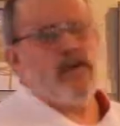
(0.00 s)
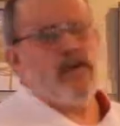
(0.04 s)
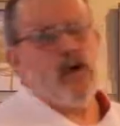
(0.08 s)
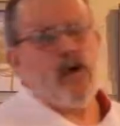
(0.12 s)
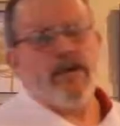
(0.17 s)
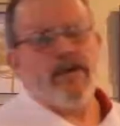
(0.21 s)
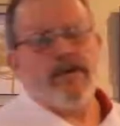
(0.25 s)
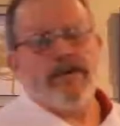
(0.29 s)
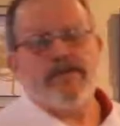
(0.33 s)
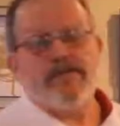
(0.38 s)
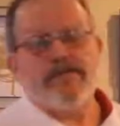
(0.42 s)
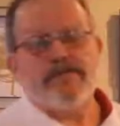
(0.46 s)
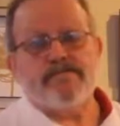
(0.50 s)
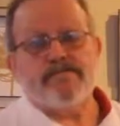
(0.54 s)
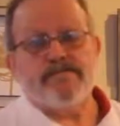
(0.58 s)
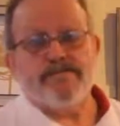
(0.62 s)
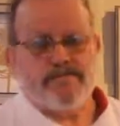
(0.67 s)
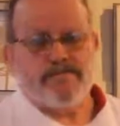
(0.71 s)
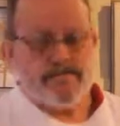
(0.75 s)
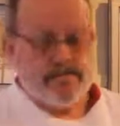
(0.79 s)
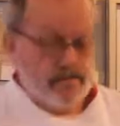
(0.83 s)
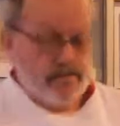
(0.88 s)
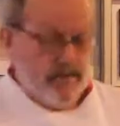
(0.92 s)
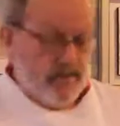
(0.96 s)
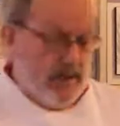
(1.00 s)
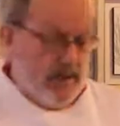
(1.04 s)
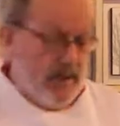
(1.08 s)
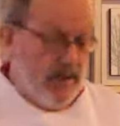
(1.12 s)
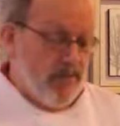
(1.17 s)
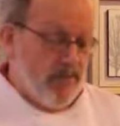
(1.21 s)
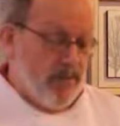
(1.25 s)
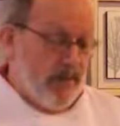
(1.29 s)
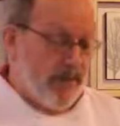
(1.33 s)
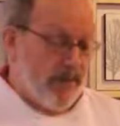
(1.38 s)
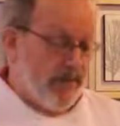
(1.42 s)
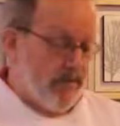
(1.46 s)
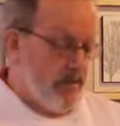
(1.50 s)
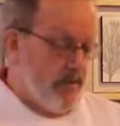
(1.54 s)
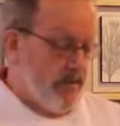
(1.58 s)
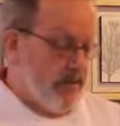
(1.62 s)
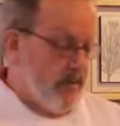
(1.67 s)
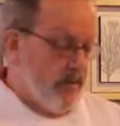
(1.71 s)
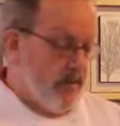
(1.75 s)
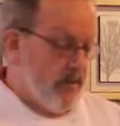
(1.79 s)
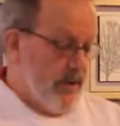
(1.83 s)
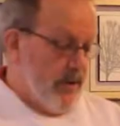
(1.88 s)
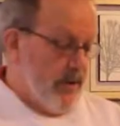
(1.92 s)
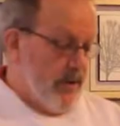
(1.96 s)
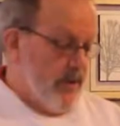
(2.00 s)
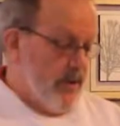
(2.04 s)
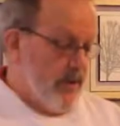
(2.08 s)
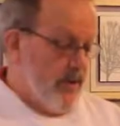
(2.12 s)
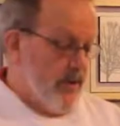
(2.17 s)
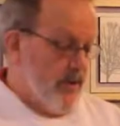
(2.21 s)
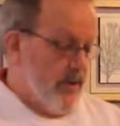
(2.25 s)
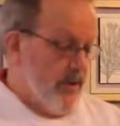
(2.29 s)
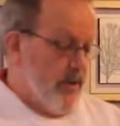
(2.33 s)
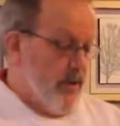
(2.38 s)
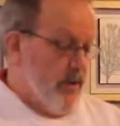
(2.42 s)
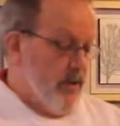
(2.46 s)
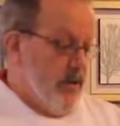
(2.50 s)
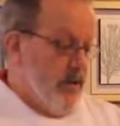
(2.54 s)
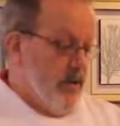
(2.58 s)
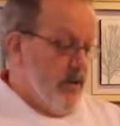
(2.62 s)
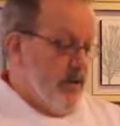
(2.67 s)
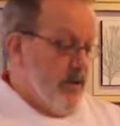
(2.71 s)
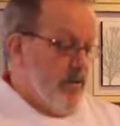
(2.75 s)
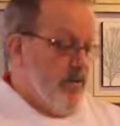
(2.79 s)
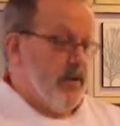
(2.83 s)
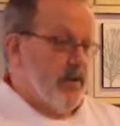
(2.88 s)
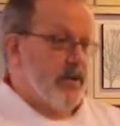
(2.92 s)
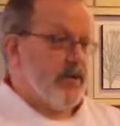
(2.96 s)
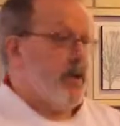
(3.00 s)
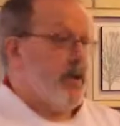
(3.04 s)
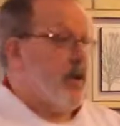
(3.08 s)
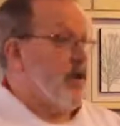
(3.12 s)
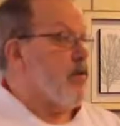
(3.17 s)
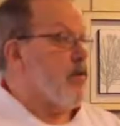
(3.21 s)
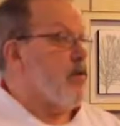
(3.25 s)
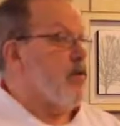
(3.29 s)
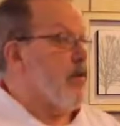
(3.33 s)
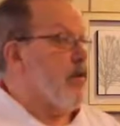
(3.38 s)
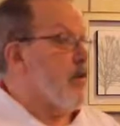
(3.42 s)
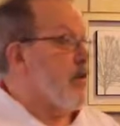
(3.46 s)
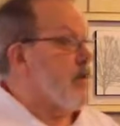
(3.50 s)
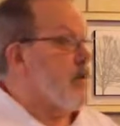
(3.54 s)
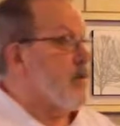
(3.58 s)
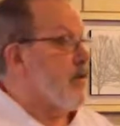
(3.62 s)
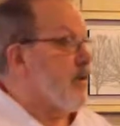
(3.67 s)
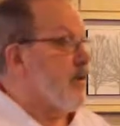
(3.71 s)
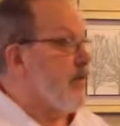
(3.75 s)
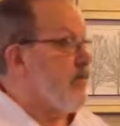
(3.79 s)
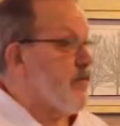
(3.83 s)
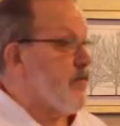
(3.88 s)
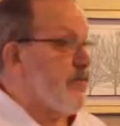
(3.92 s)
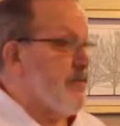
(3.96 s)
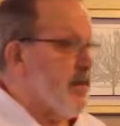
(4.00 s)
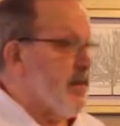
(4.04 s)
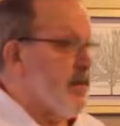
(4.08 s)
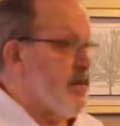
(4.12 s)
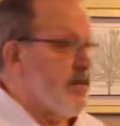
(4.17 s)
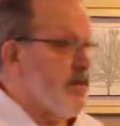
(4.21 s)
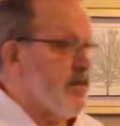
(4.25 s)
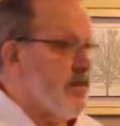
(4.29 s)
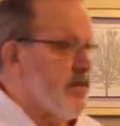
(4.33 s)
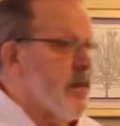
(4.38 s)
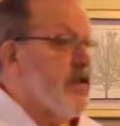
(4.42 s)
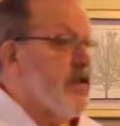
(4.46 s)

open. That brings in cold air, but not cold air enough to make you.